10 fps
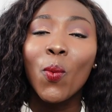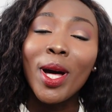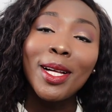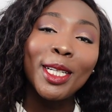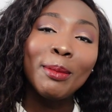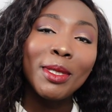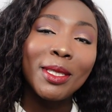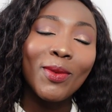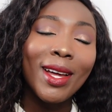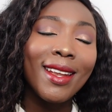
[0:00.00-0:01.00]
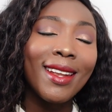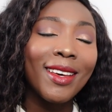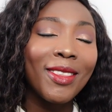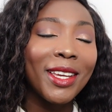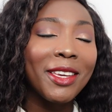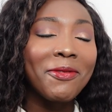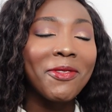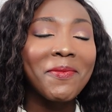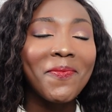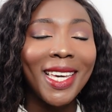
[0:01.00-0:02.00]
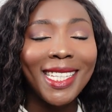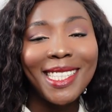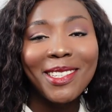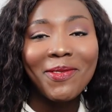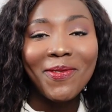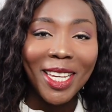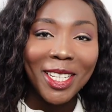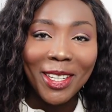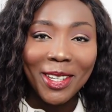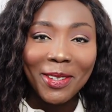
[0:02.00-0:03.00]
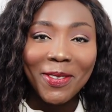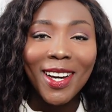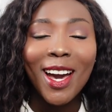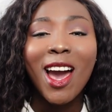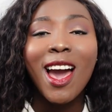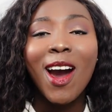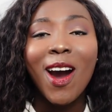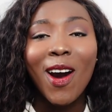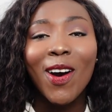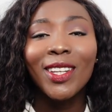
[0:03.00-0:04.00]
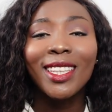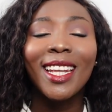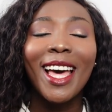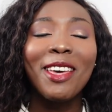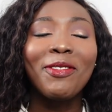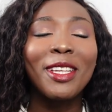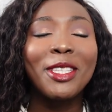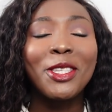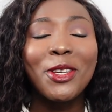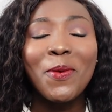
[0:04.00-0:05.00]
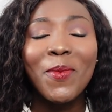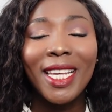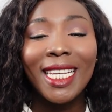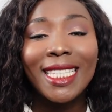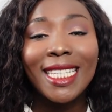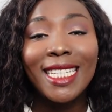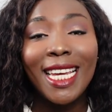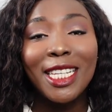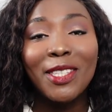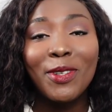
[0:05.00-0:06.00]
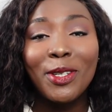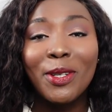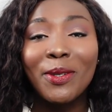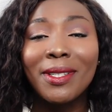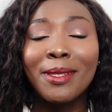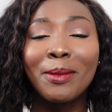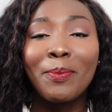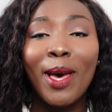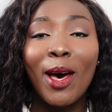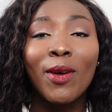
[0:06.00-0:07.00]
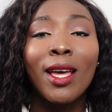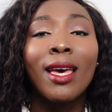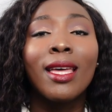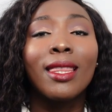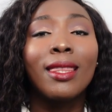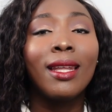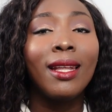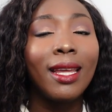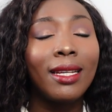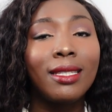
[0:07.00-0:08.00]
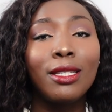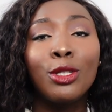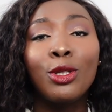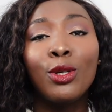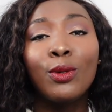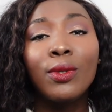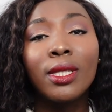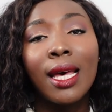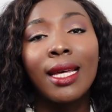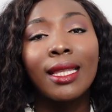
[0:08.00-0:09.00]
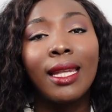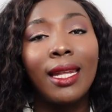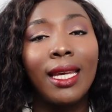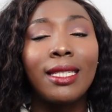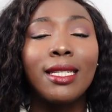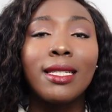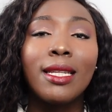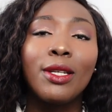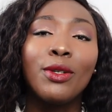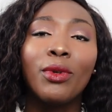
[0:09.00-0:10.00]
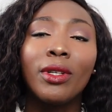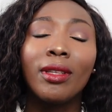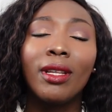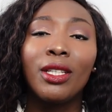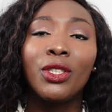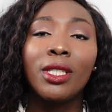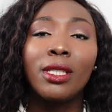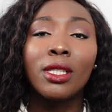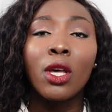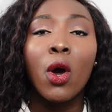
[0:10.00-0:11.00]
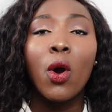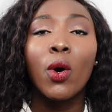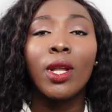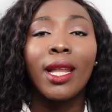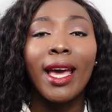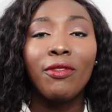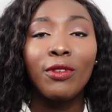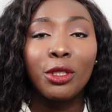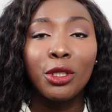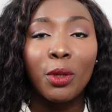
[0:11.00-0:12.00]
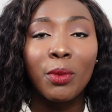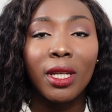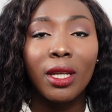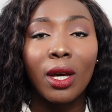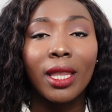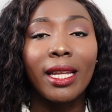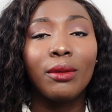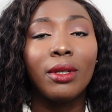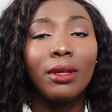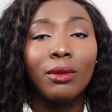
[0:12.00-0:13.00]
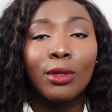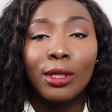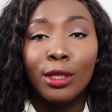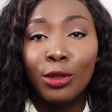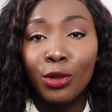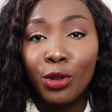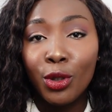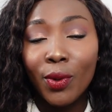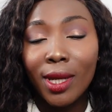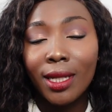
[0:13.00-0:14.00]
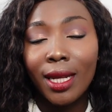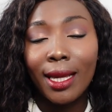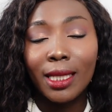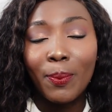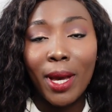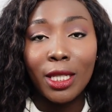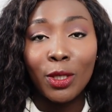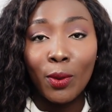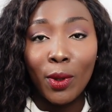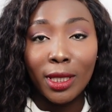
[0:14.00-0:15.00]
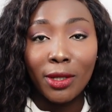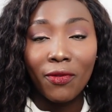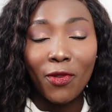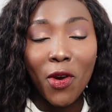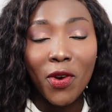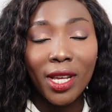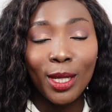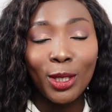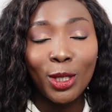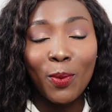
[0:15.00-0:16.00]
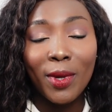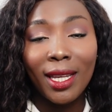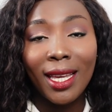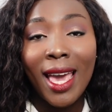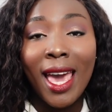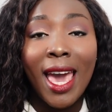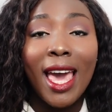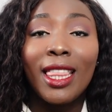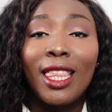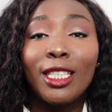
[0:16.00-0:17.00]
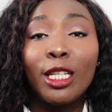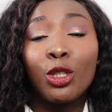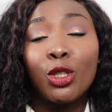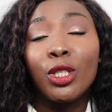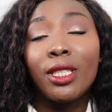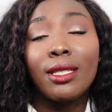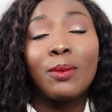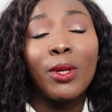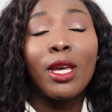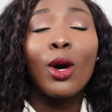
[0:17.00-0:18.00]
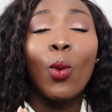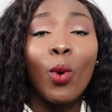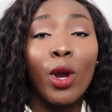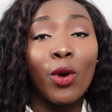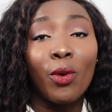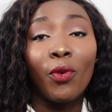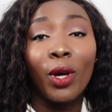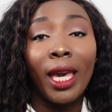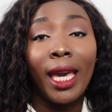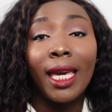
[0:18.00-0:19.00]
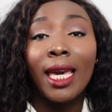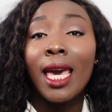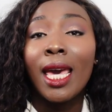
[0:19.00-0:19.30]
Welcome to another informative video on life in Germany. Today's video is about the latest news, the latest legal regulations on life in Germany that concerns you as an expat, you as a foreigner in Germany, and things that you should just be aware of, okay?